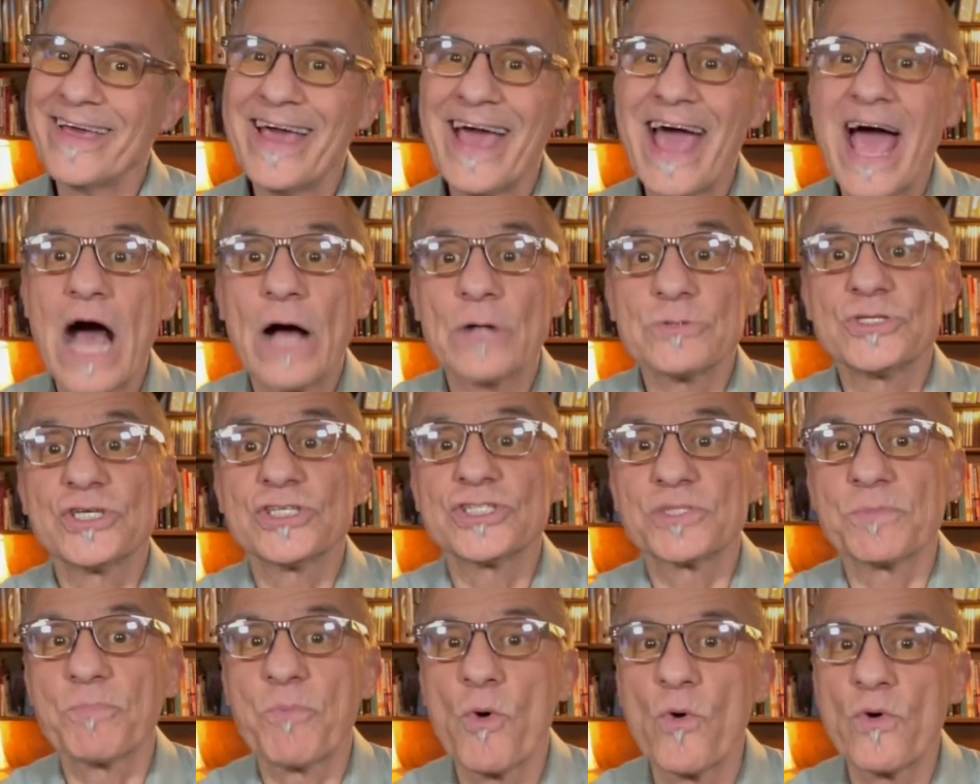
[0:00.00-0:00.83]
How
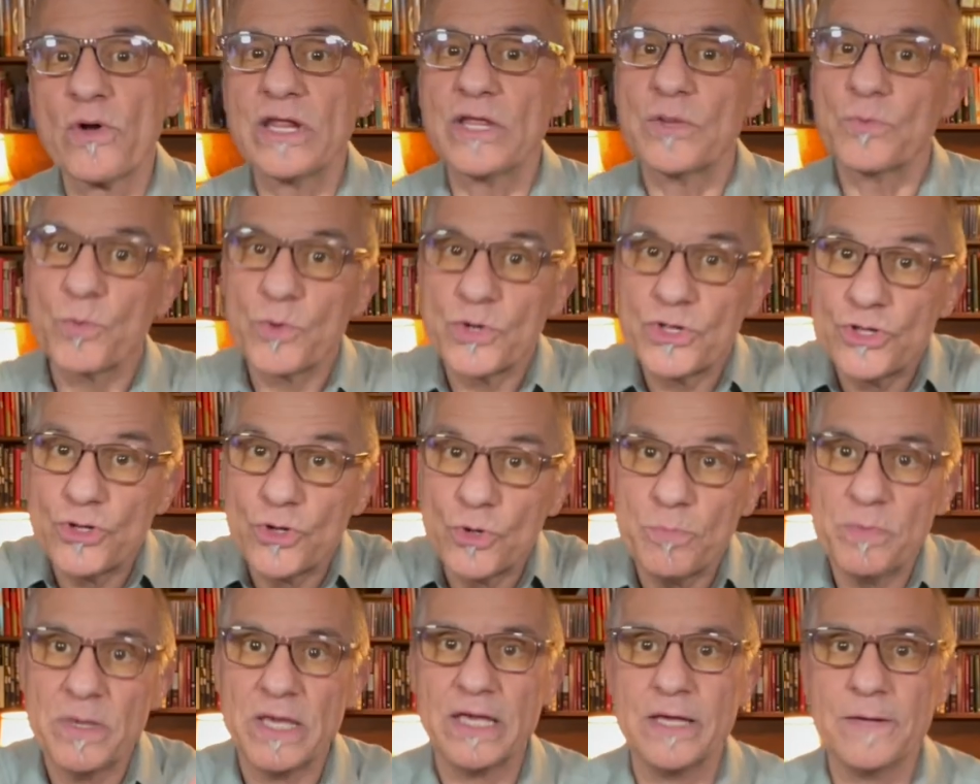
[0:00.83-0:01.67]
disappointed would you
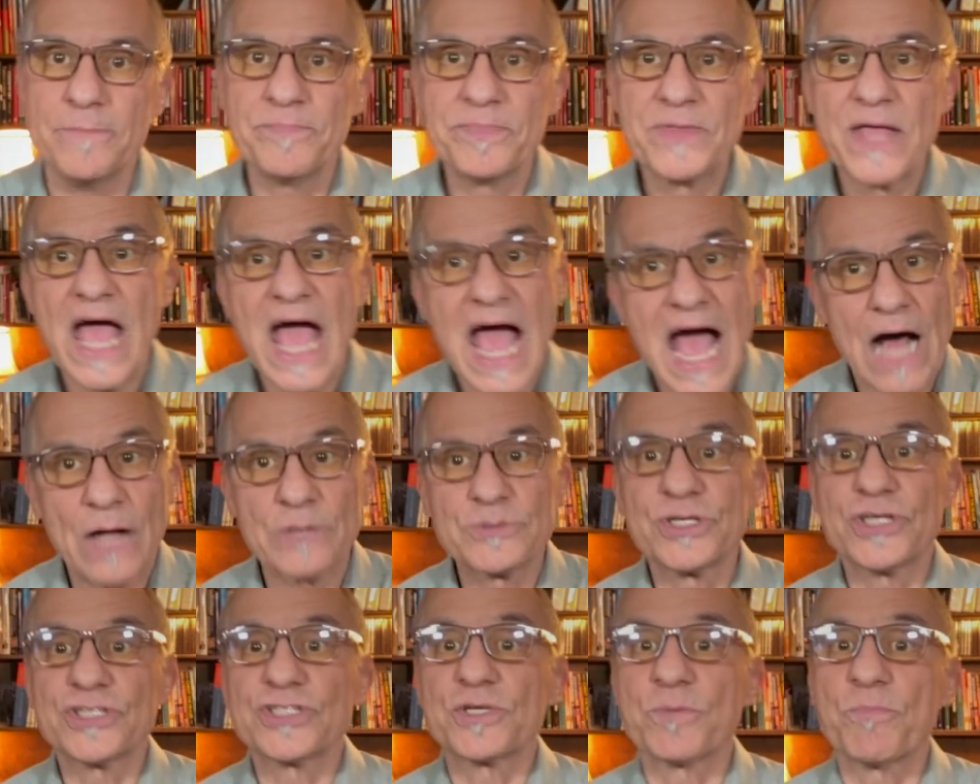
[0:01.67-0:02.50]
be? How
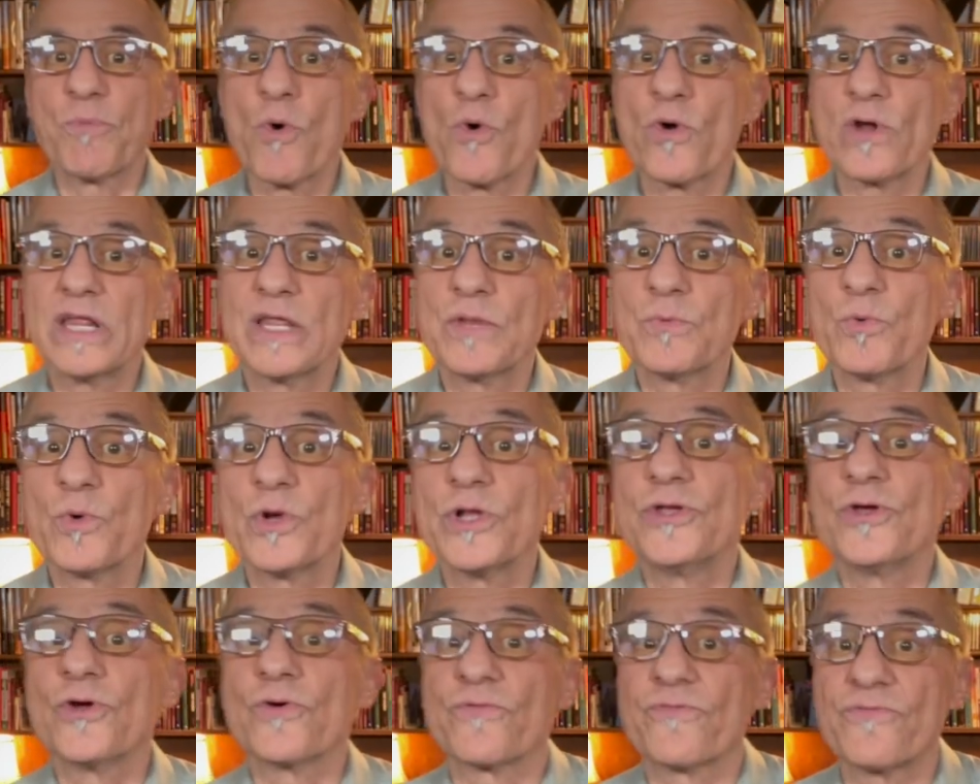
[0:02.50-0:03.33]
disappointed
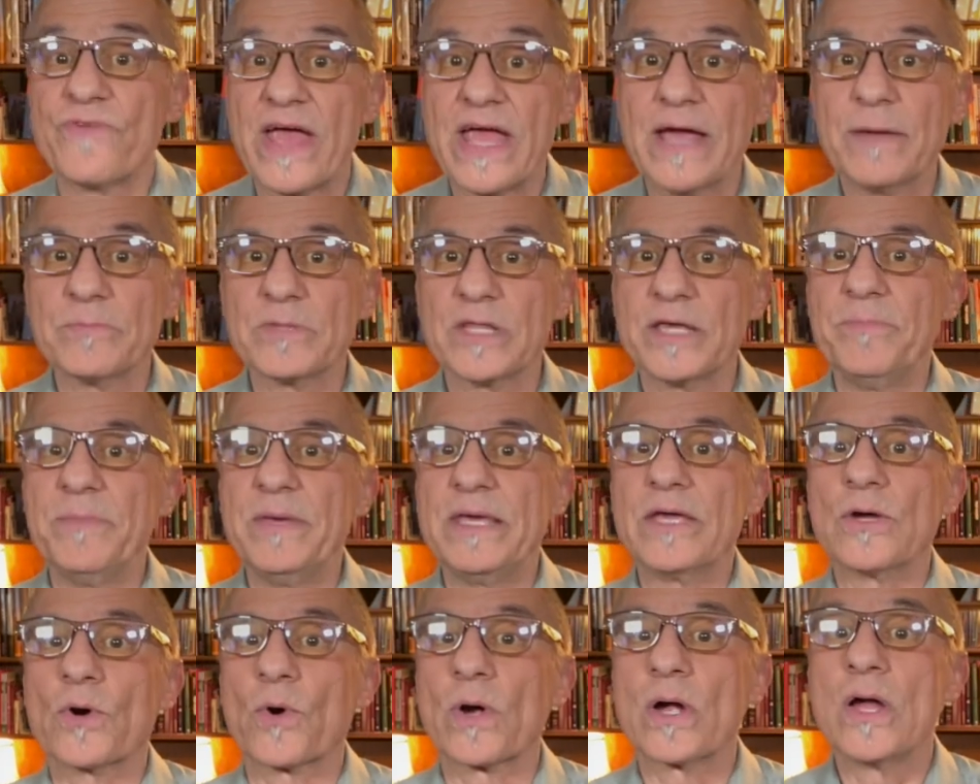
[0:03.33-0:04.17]
would your family
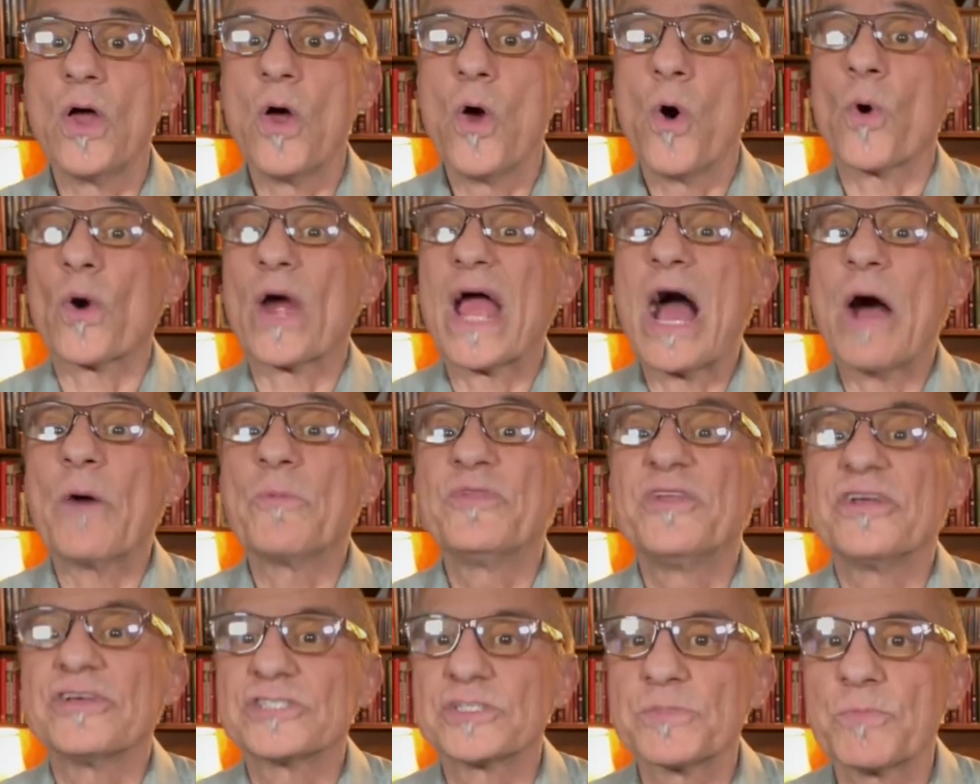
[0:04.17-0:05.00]
be? Or, or how
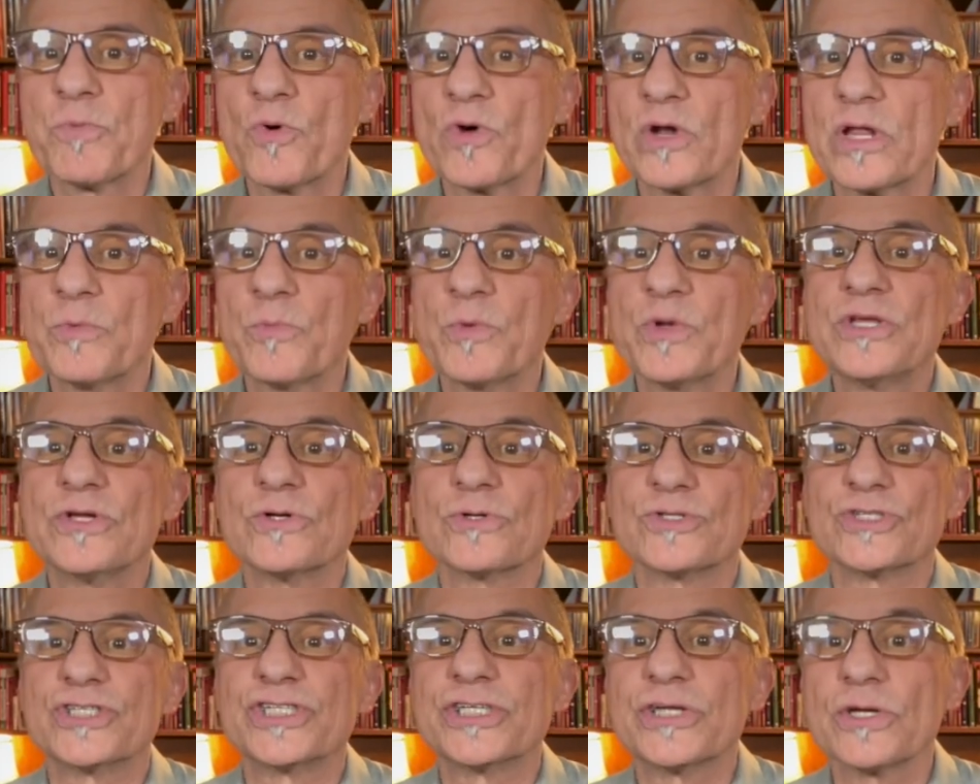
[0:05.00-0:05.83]
disappointed would your
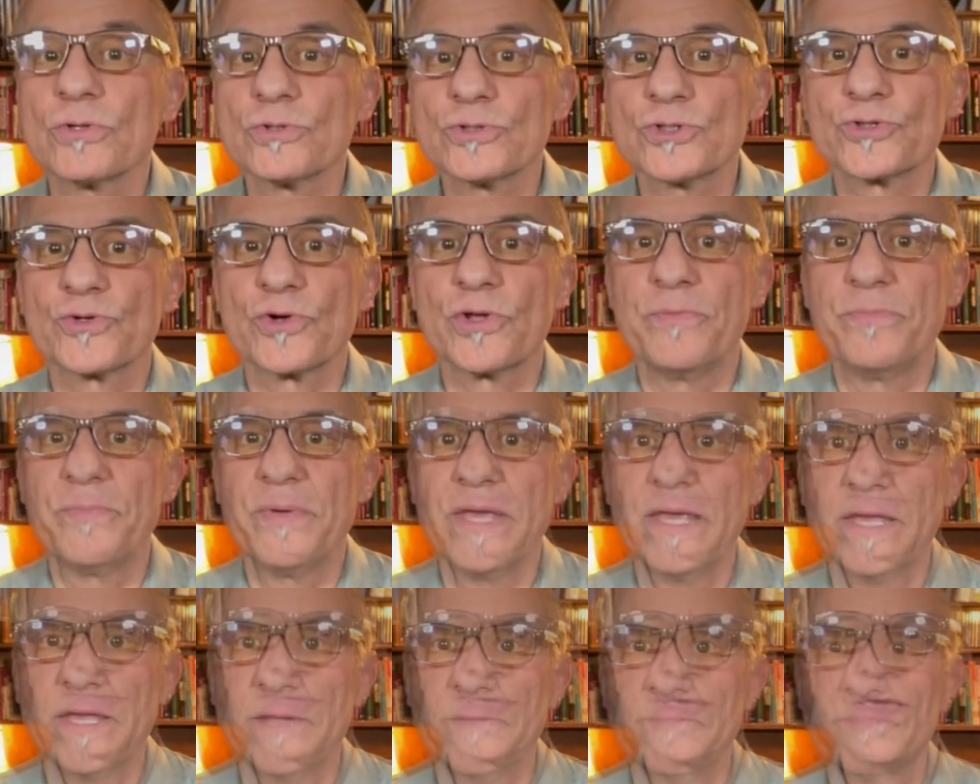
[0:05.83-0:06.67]
children
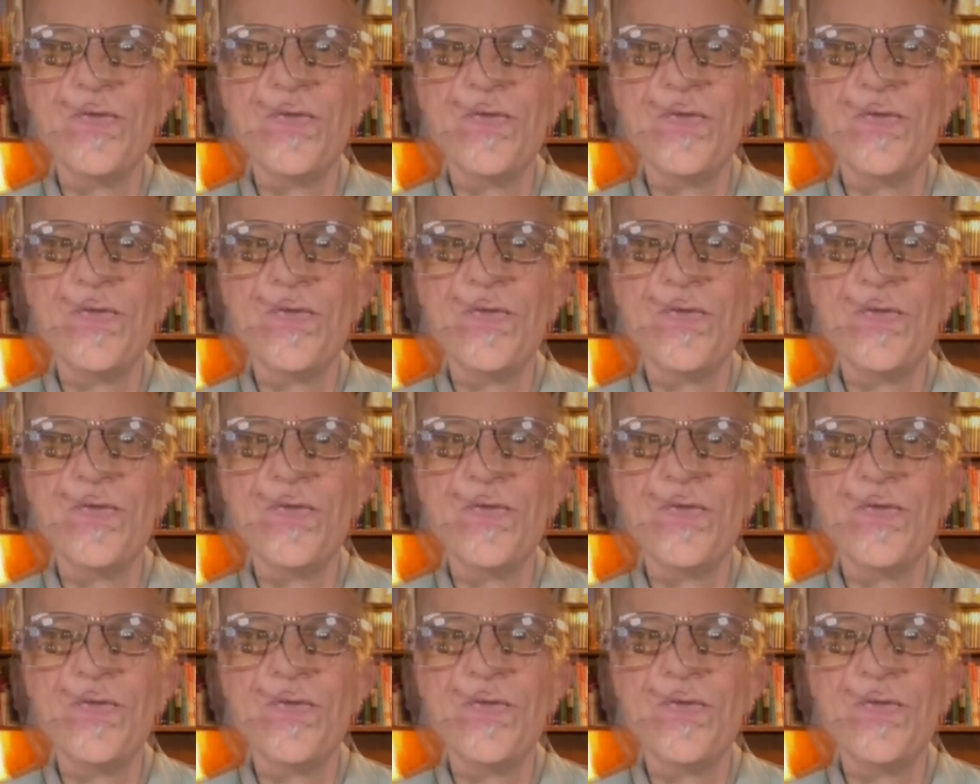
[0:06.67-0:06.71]
be?